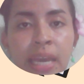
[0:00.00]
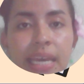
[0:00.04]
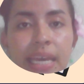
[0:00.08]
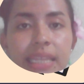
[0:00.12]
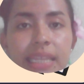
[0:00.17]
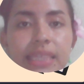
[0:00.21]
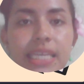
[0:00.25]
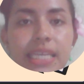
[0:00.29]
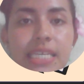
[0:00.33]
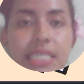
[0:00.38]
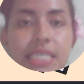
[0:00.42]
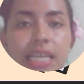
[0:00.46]

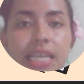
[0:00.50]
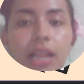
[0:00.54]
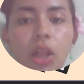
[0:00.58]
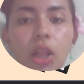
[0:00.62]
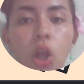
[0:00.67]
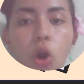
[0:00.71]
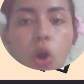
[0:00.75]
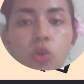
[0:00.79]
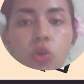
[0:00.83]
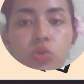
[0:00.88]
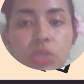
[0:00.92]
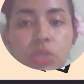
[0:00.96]
This
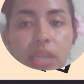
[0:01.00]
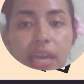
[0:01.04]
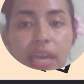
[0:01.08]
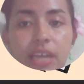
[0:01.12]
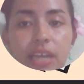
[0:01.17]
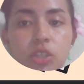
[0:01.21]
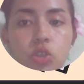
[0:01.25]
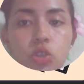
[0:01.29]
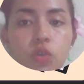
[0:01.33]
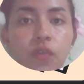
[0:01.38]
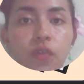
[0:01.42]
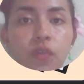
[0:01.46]
allows
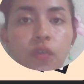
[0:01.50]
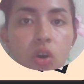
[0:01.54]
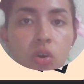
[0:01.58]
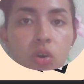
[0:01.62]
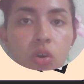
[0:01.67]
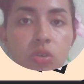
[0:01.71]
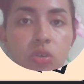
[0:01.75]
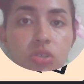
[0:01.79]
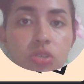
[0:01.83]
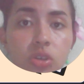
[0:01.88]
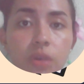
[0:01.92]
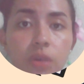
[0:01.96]
them to
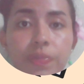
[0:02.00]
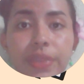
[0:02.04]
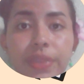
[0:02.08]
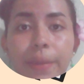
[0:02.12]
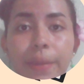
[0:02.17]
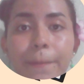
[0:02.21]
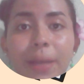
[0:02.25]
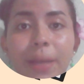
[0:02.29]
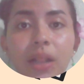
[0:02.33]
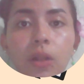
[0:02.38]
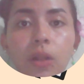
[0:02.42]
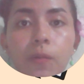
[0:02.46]
focus on
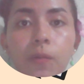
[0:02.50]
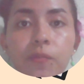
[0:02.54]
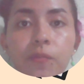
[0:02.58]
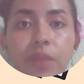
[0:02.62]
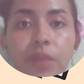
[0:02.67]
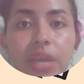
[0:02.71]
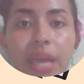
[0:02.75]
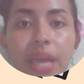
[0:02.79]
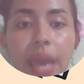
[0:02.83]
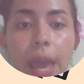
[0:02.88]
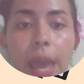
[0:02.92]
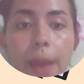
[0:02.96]
developing